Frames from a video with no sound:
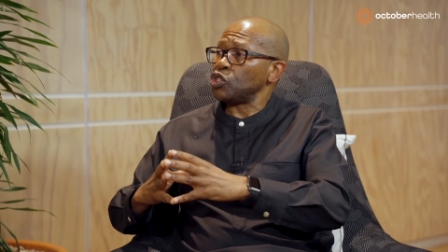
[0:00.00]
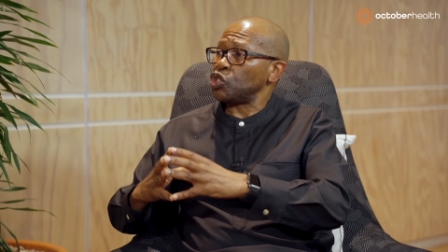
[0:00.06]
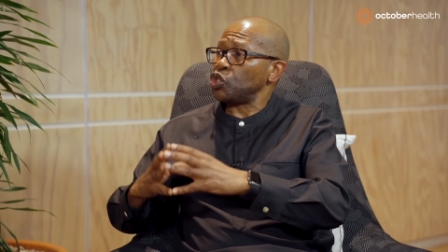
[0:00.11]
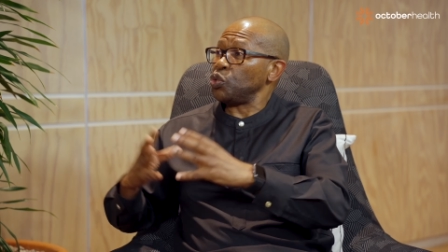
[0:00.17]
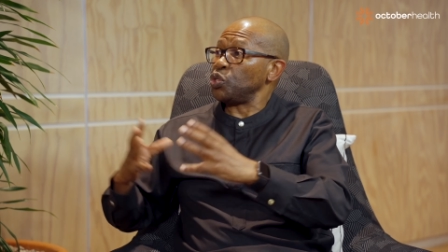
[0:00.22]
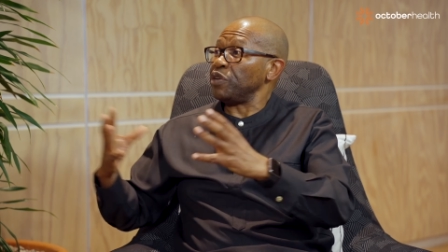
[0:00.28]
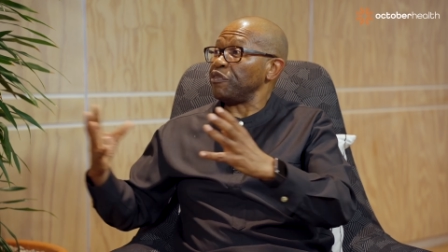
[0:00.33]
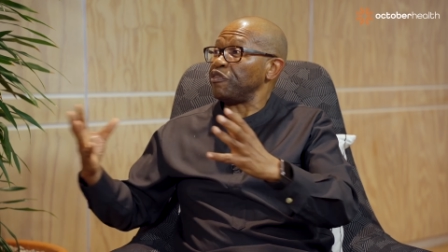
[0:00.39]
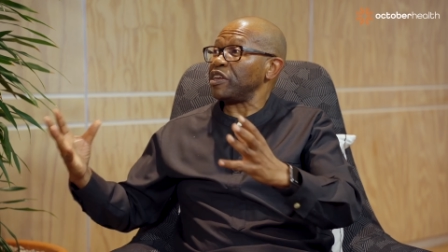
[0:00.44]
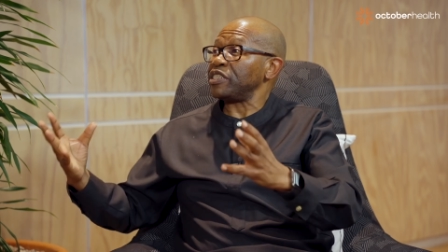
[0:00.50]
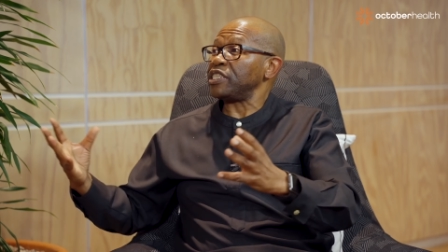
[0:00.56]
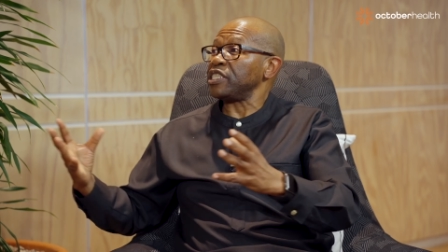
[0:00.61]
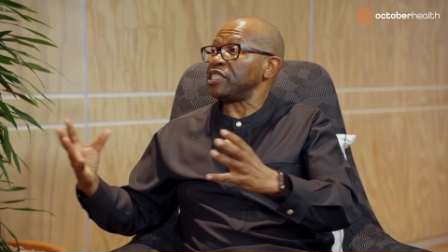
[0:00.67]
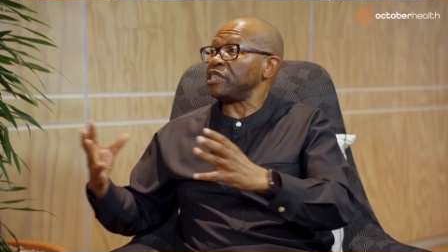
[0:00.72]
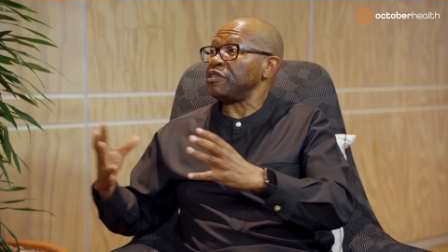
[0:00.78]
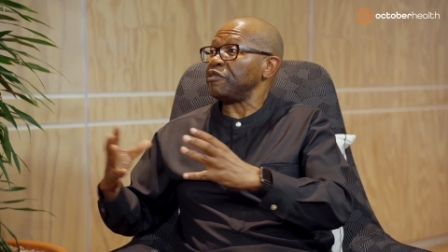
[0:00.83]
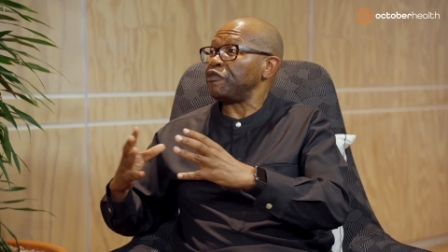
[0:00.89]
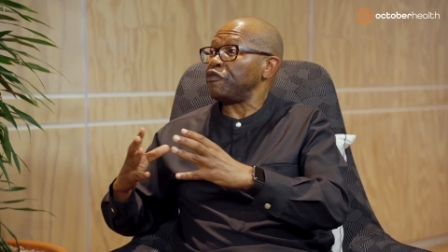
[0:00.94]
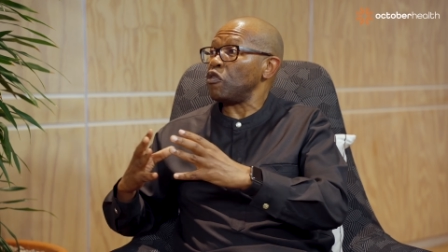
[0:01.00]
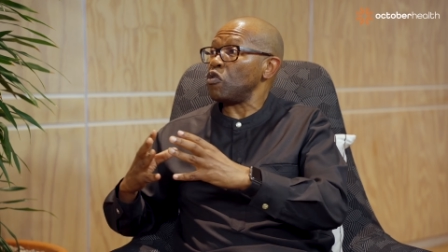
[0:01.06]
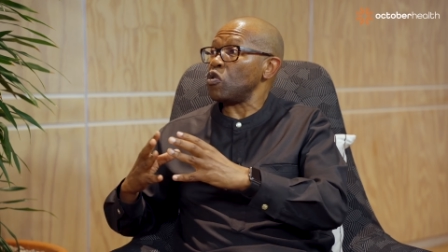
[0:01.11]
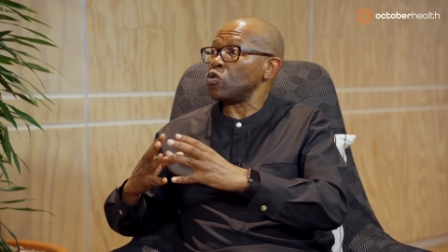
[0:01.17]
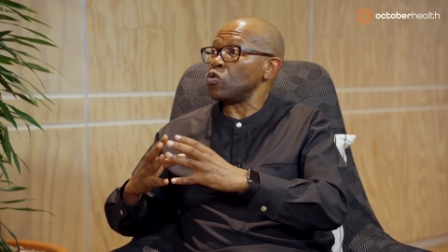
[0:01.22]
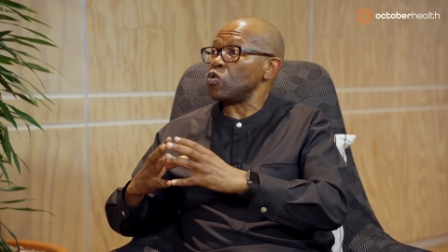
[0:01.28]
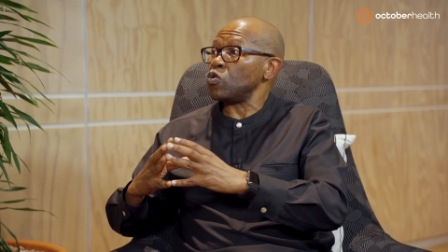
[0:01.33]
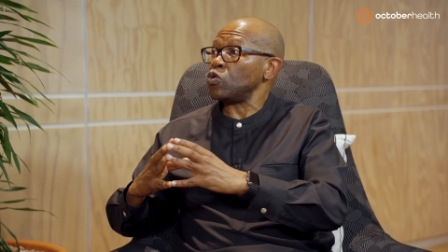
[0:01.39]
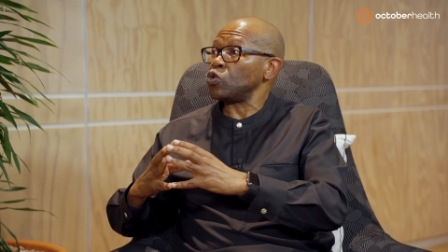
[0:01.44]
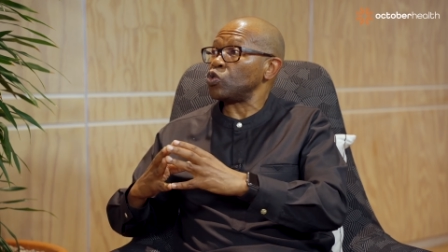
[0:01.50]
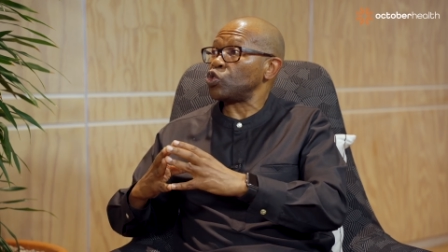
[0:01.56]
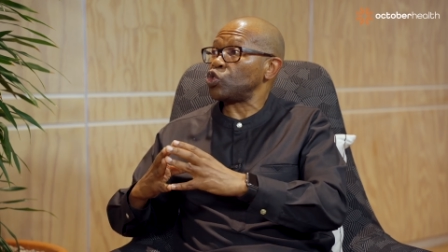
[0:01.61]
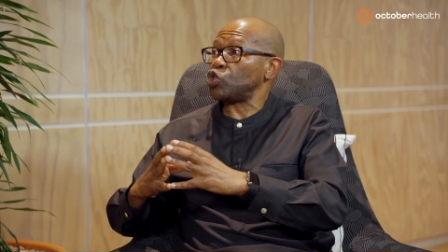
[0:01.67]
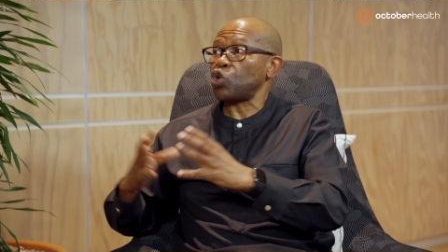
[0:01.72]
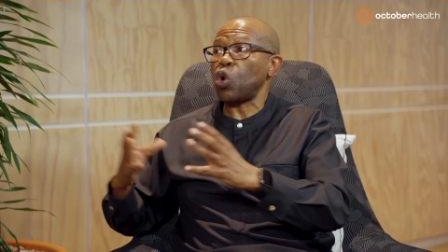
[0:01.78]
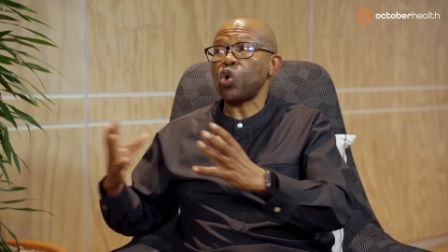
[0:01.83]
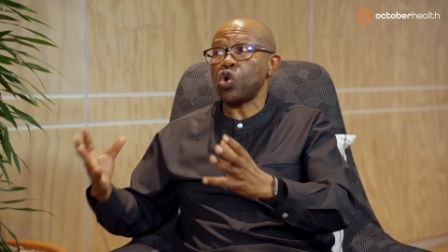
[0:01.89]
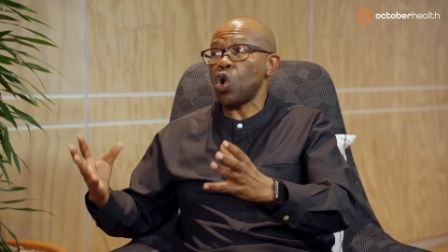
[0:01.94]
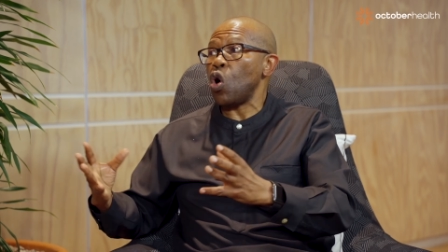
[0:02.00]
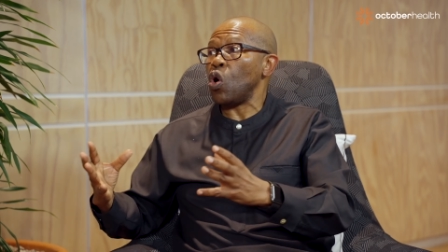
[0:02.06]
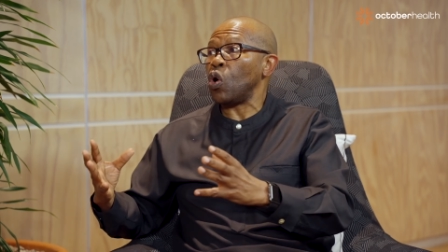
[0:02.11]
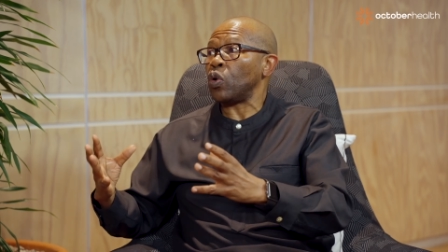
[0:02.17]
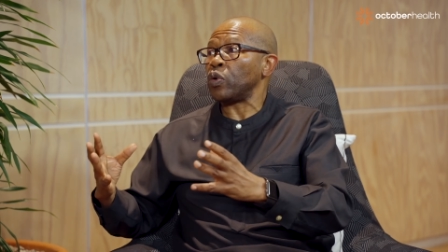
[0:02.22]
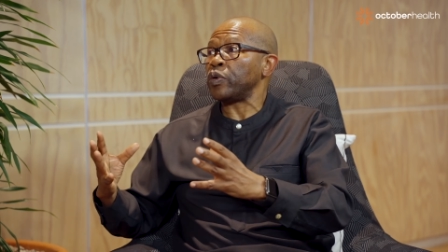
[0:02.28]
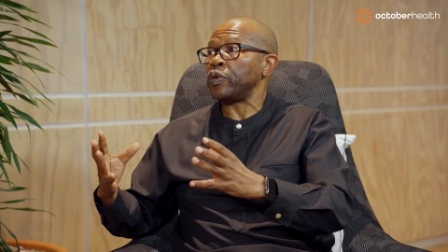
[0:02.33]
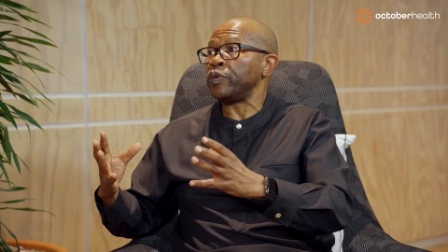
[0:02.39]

to university for so long.